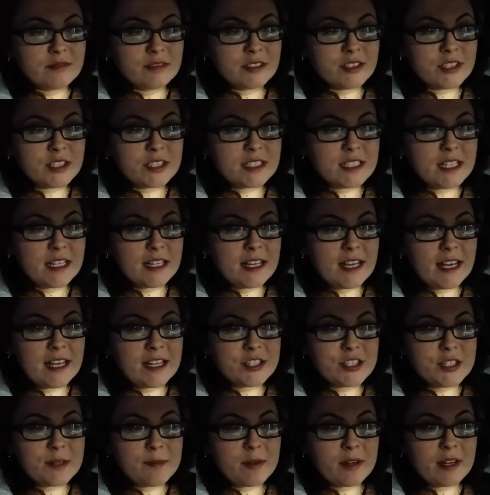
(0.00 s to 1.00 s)
Just
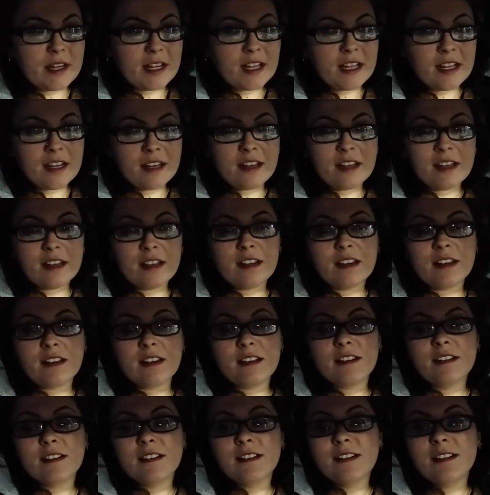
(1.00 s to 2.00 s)
catch up on editing
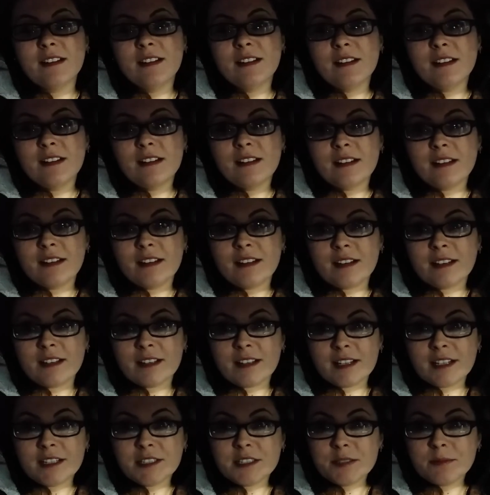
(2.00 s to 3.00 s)

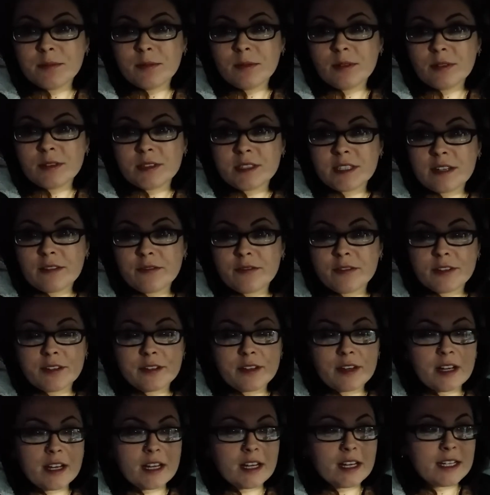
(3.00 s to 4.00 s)
and get spoilers out for you
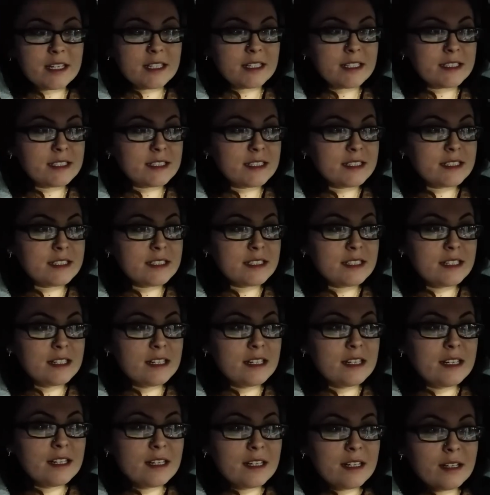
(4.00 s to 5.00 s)
guys.
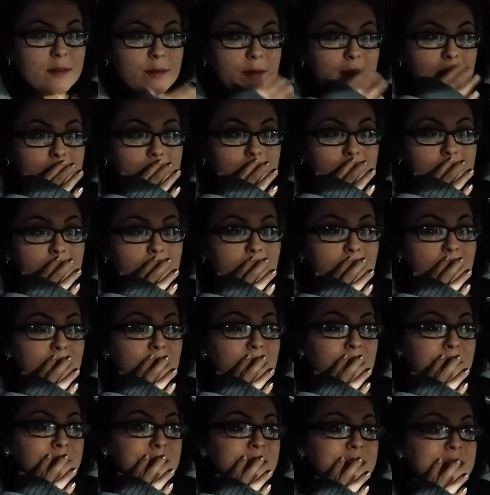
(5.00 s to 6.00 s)
We have a lot
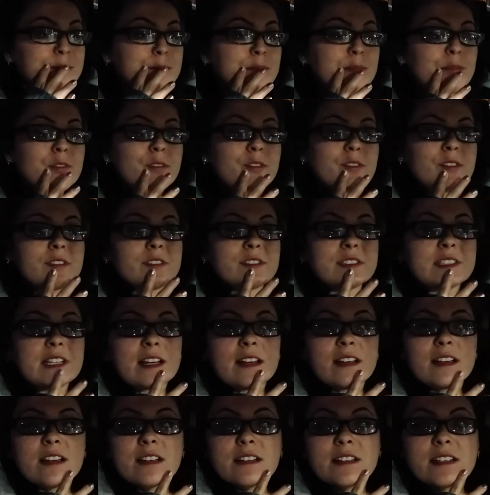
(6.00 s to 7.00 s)
of spoilers
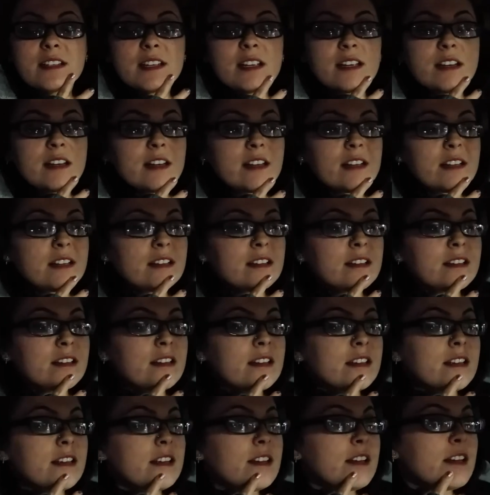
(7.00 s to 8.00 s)
out, and
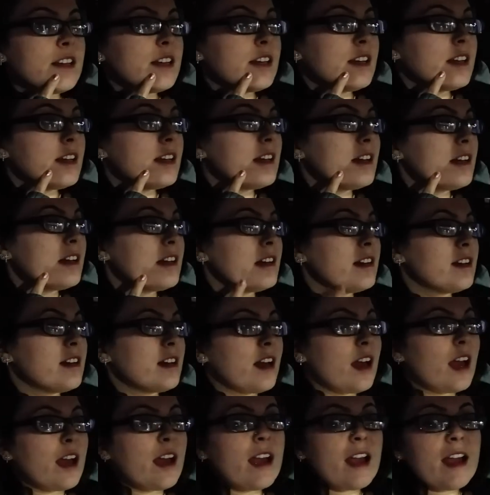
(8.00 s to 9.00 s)

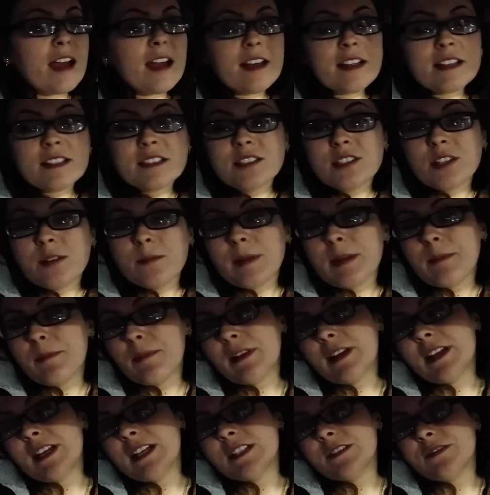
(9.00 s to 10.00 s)
I had so many
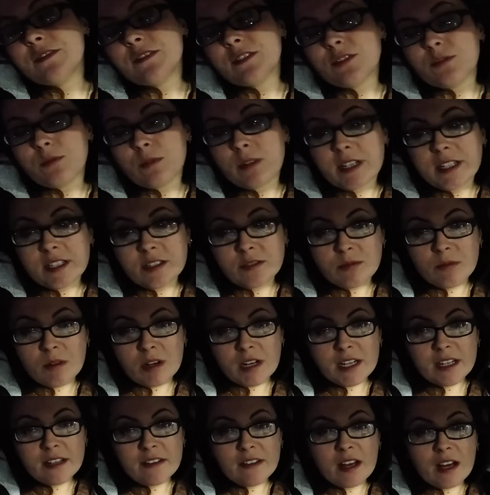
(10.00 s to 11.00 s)
plans for twenty
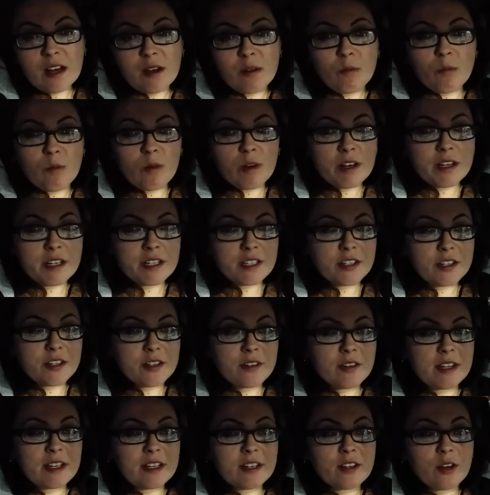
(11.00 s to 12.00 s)
twenty that I wanted to do,
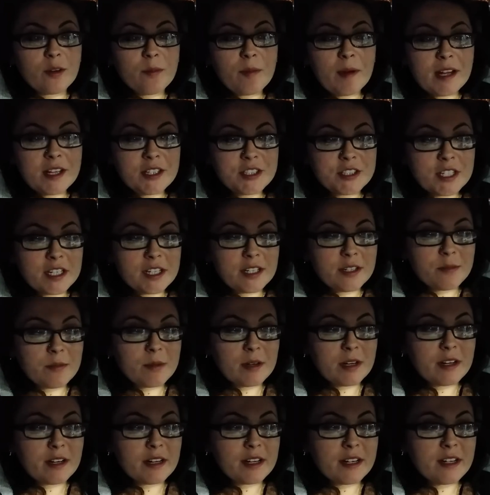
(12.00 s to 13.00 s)
like, no by
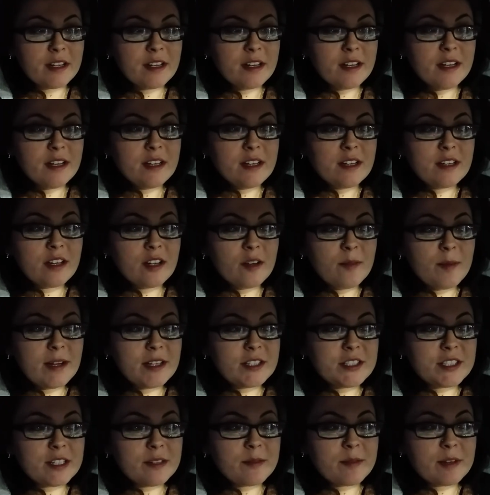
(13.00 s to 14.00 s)
January. No by
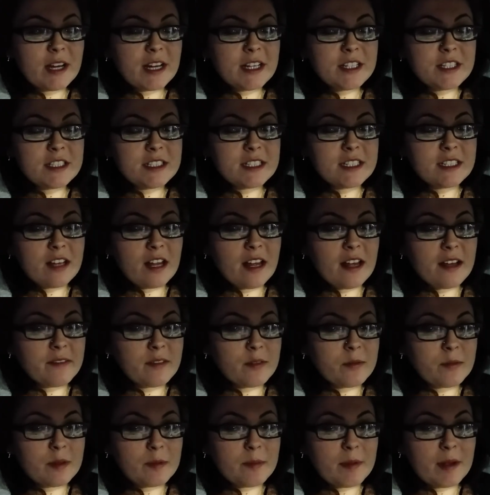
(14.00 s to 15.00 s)
January, I just did not have
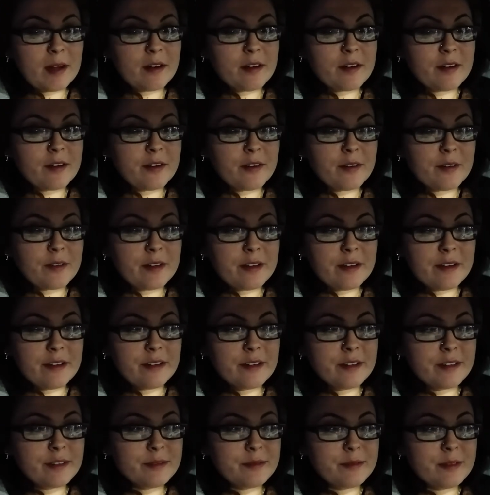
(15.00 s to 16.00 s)
the willpower to do it.
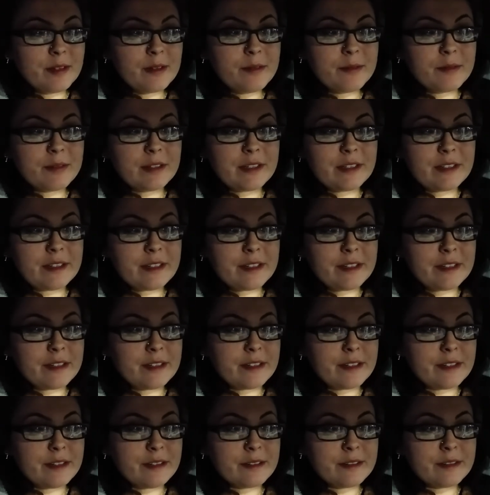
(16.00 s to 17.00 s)
I really
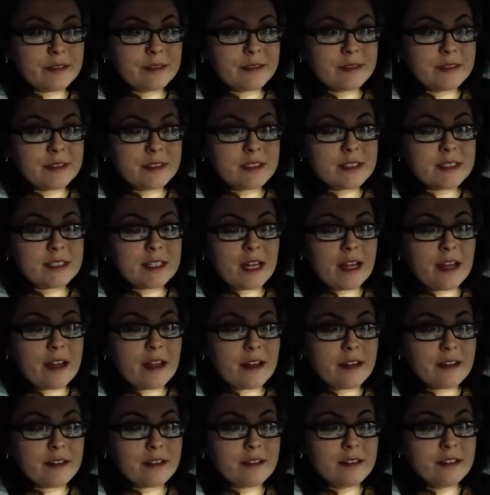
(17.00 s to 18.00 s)
didn't. It's
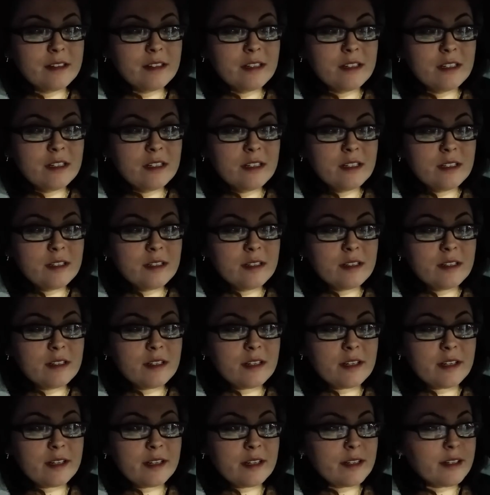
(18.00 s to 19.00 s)
sad.
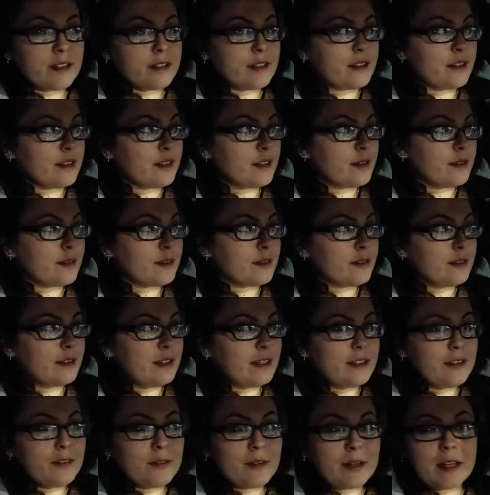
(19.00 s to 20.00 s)
And uh,
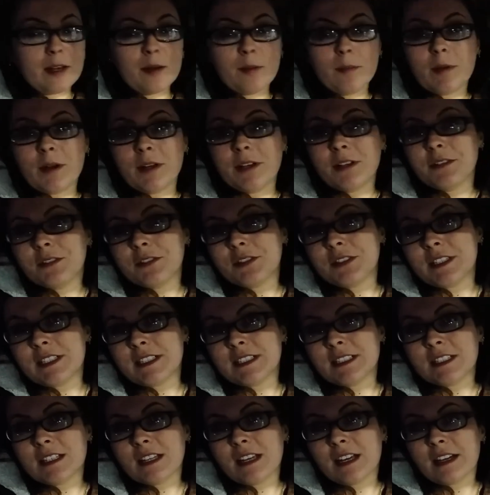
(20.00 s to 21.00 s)
Glenn don't help much.
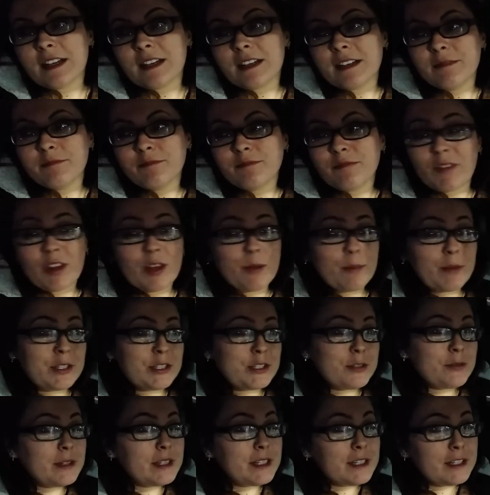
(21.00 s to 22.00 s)
She's like, but
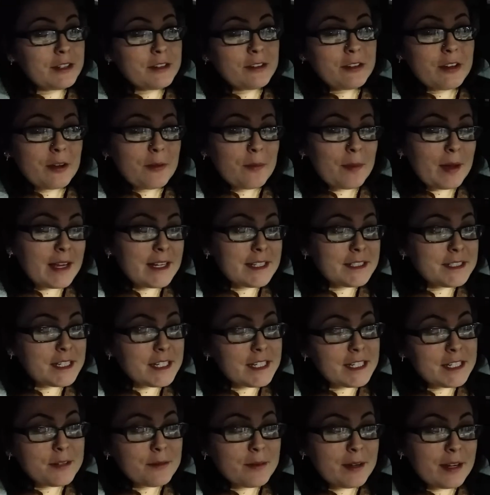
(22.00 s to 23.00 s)
you want to do no by
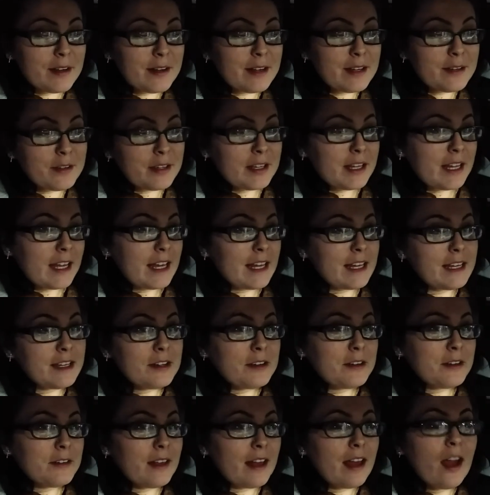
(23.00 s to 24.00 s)
January, you can't do
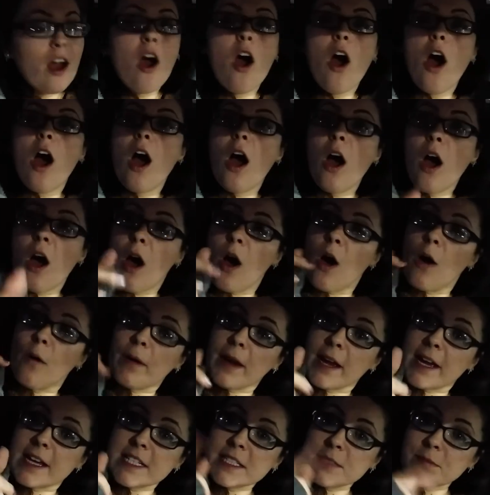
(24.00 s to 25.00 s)
that. Oh,
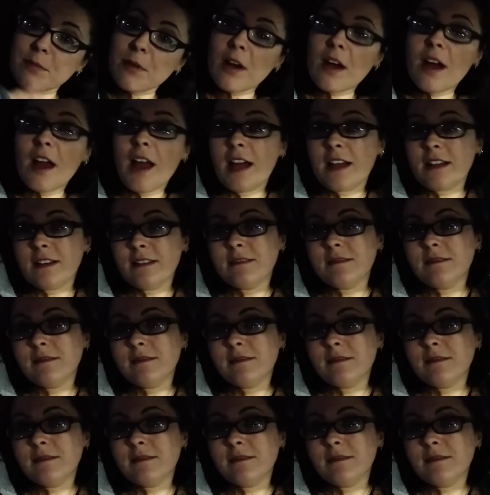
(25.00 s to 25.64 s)
guess what?